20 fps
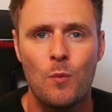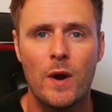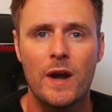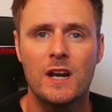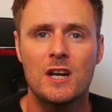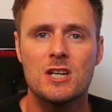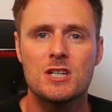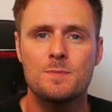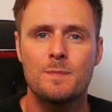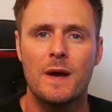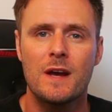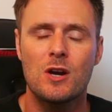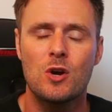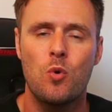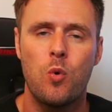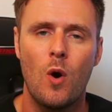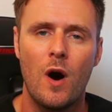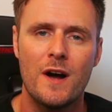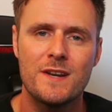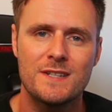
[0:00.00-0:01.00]
we're going to spend
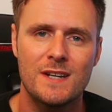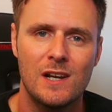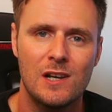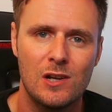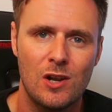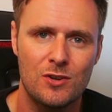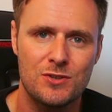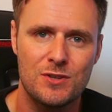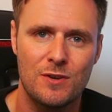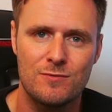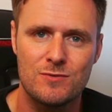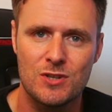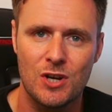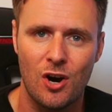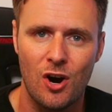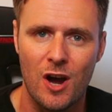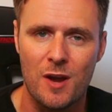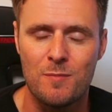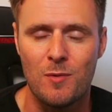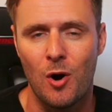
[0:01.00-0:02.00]
quite a lot of
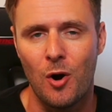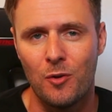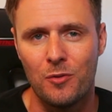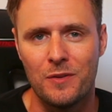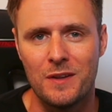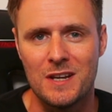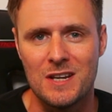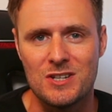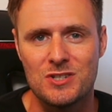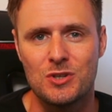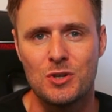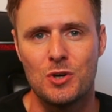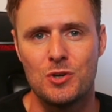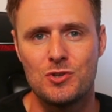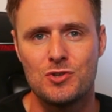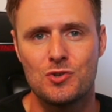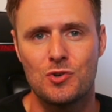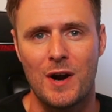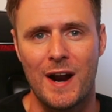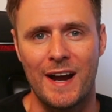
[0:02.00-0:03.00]
time on these
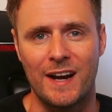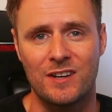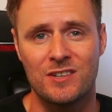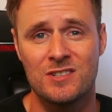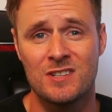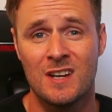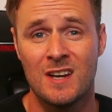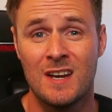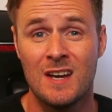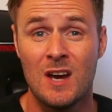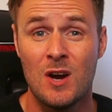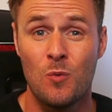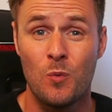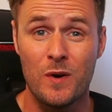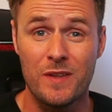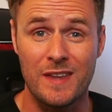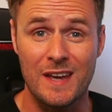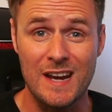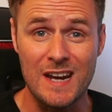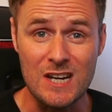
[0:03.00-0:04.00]
good tracks,
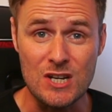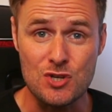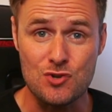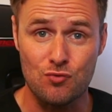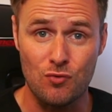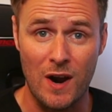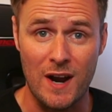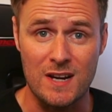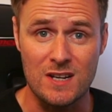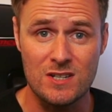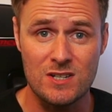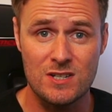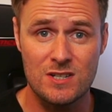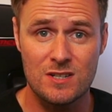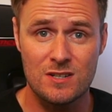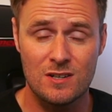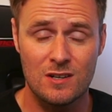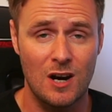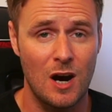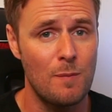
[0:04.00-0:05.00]
with each
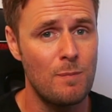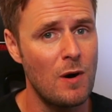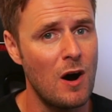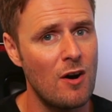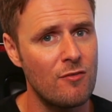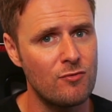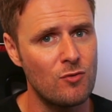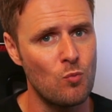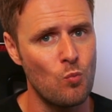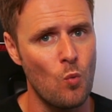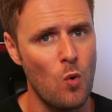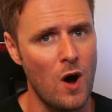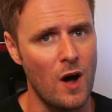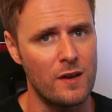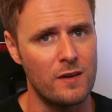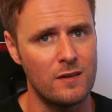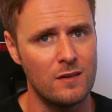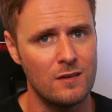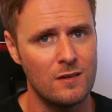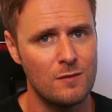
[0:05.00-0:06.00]
race, apart from
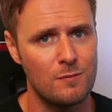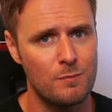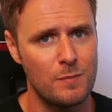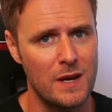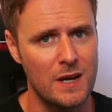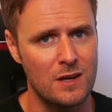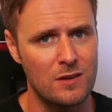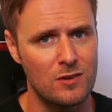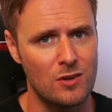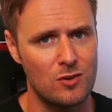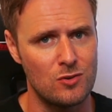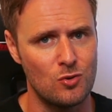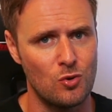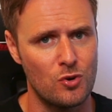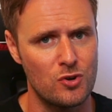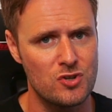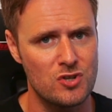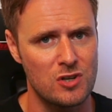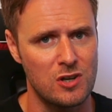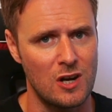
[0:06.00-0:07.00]
one, being at the
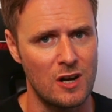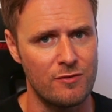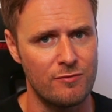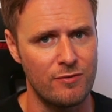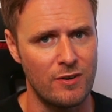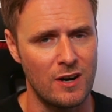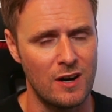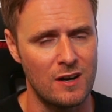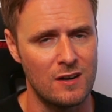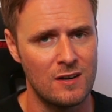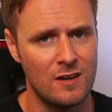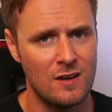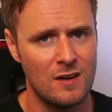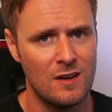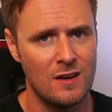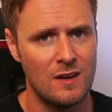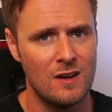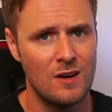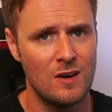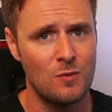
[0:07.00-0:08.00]
Nordschleife,
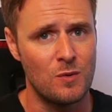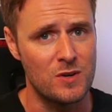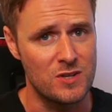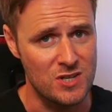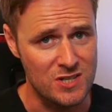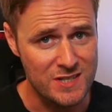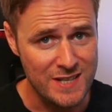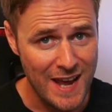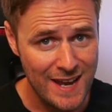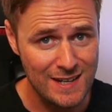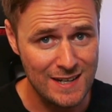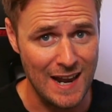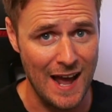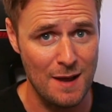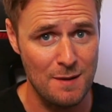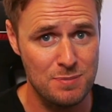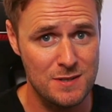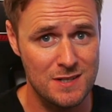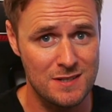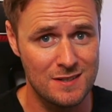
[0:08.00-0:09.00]
which is 10
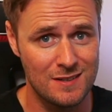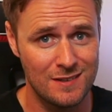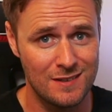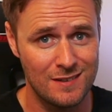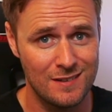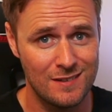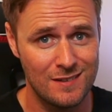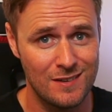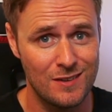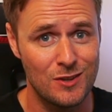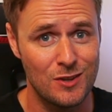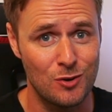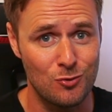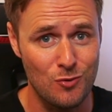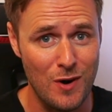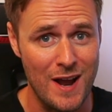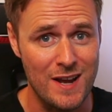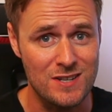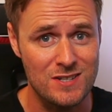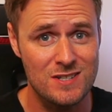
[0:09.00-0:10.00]
laps, the
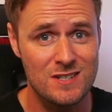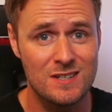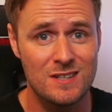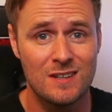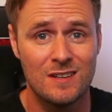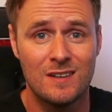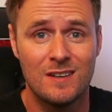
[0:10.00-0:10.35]
rest,